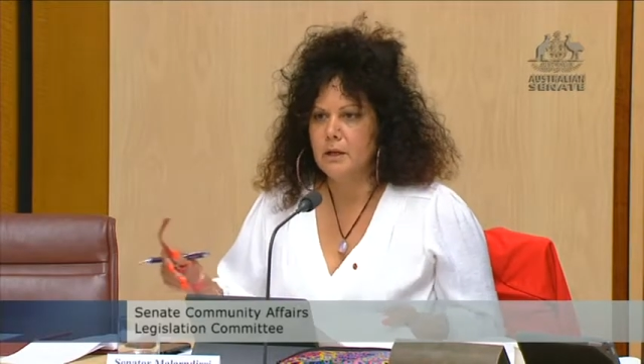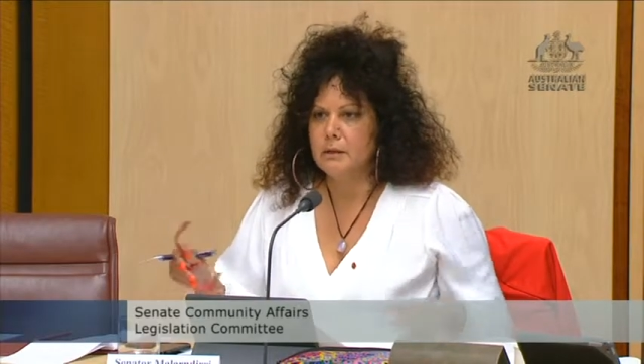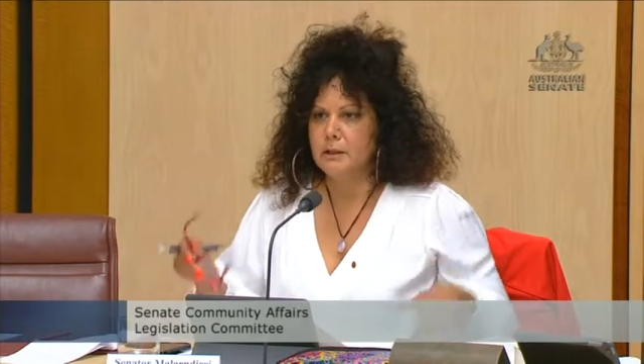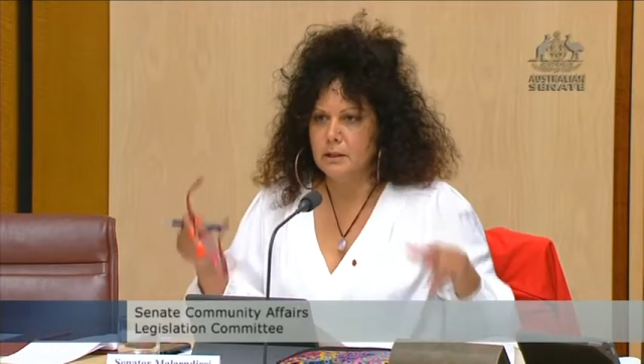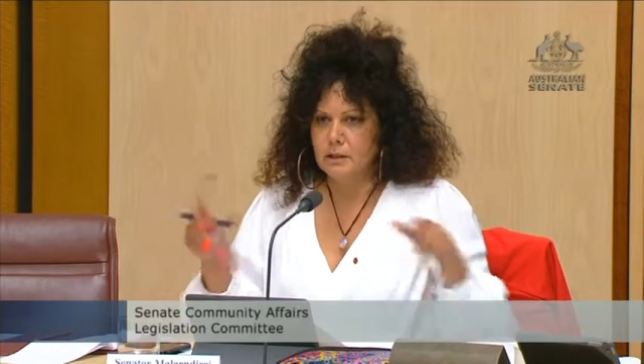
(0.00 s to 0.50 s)

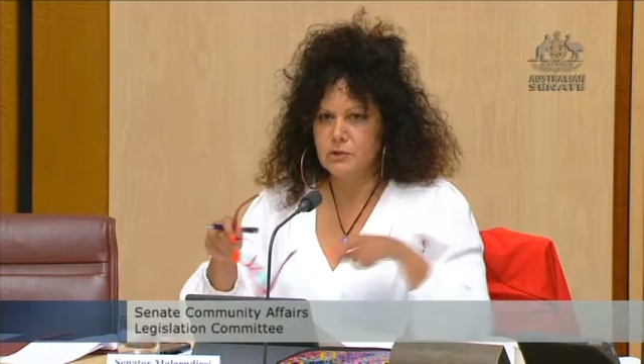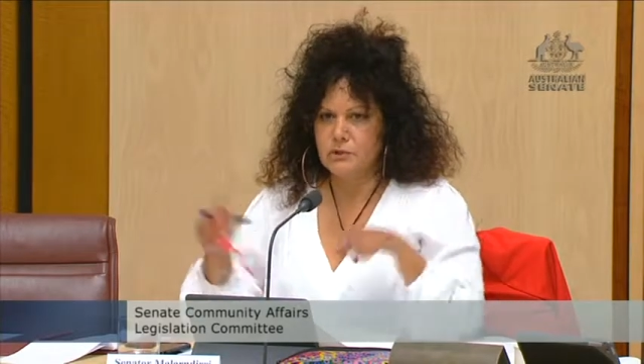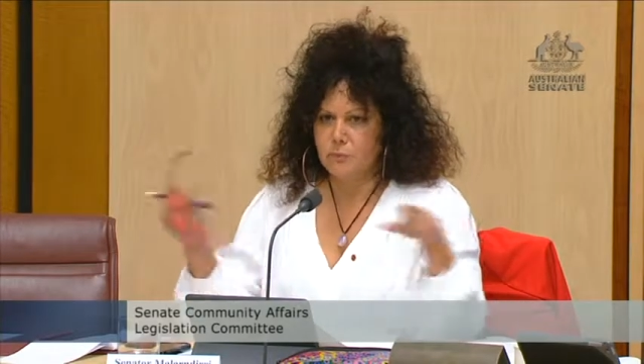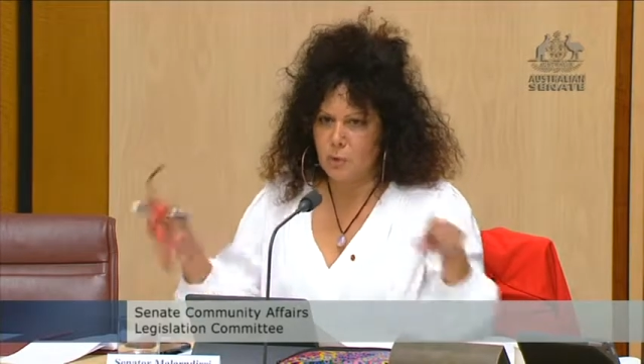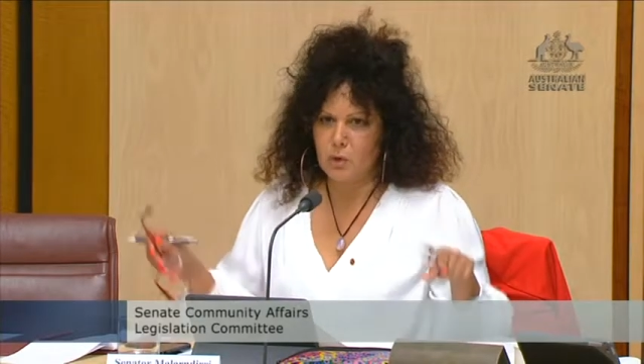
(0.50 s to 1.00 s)
the issue
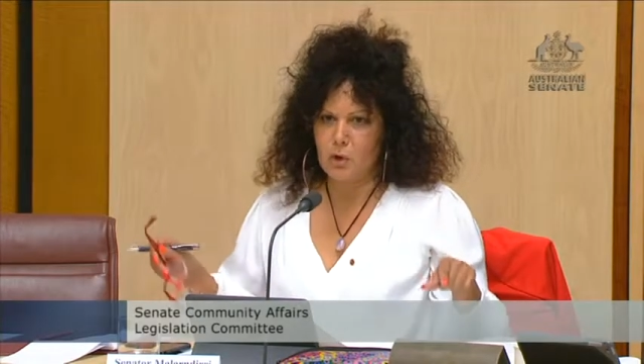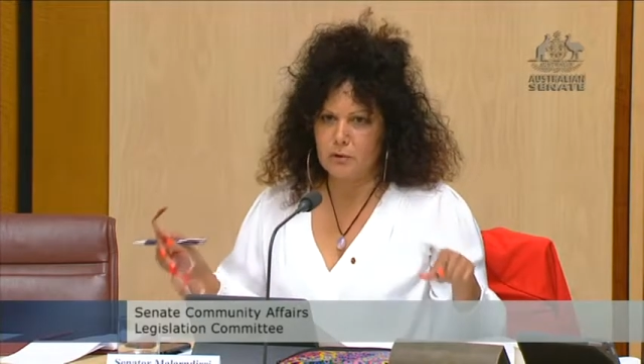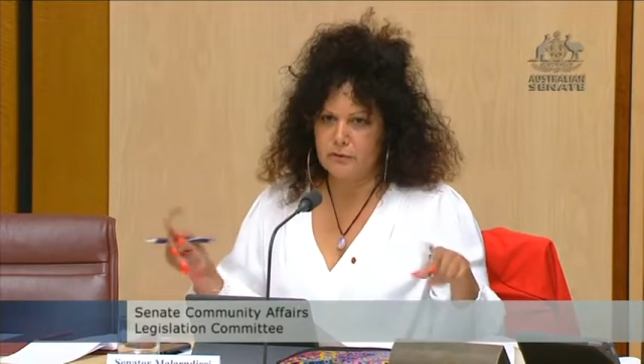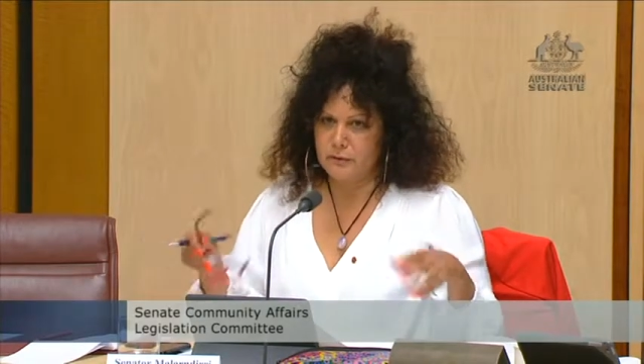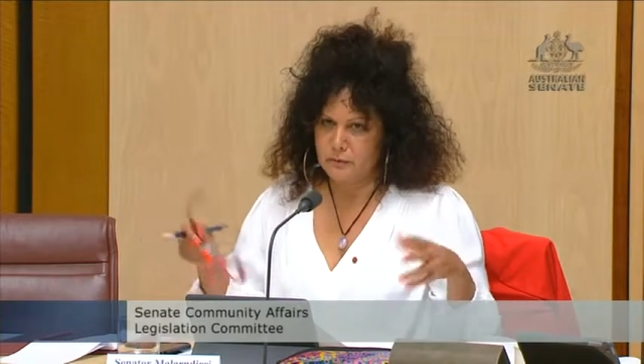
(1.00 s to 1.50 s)
of
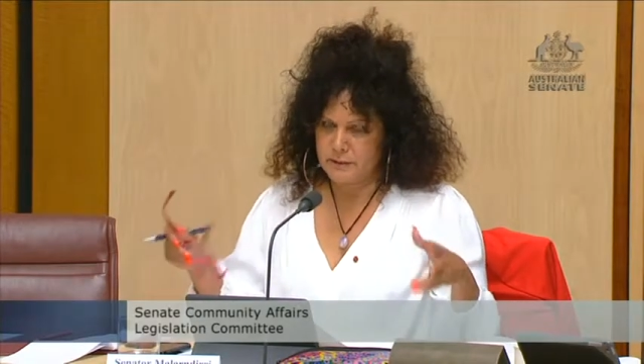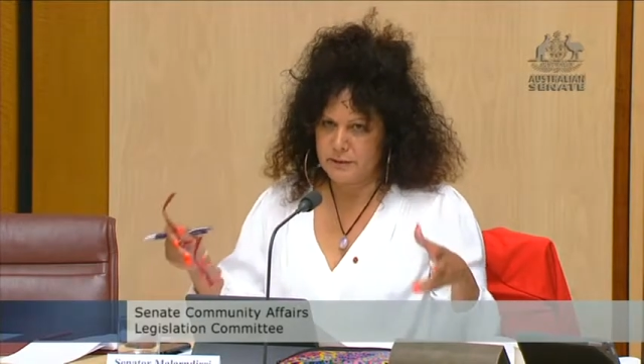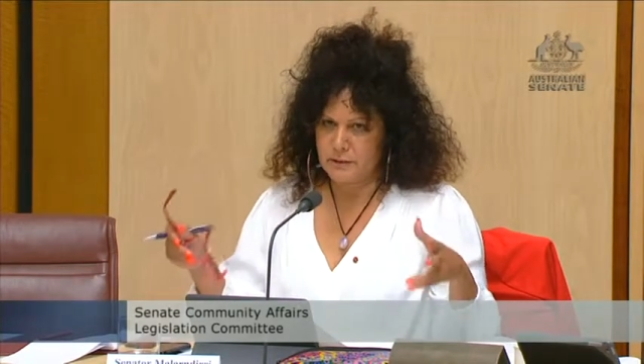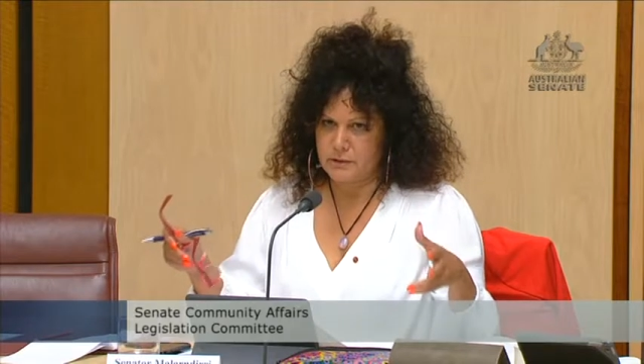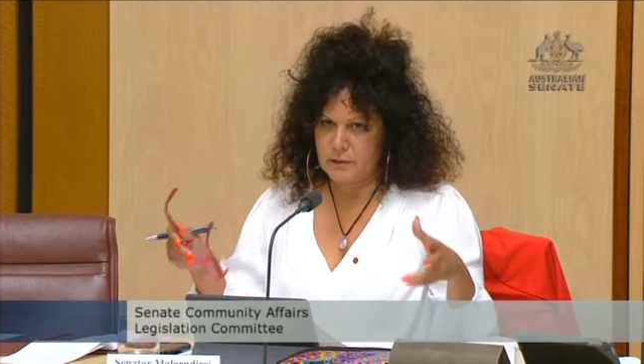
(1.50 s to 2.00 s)
pornography was
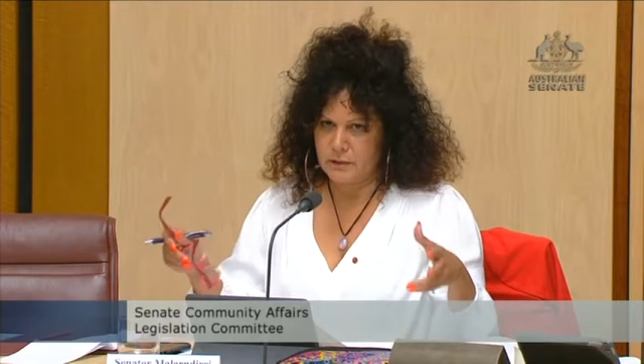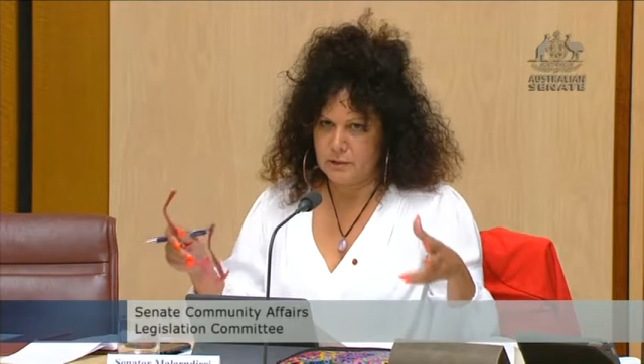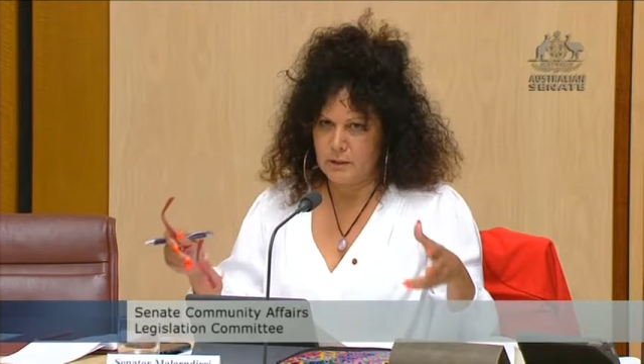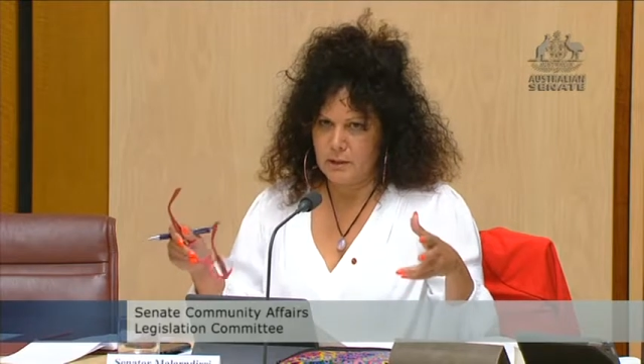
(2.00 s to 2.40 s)
such a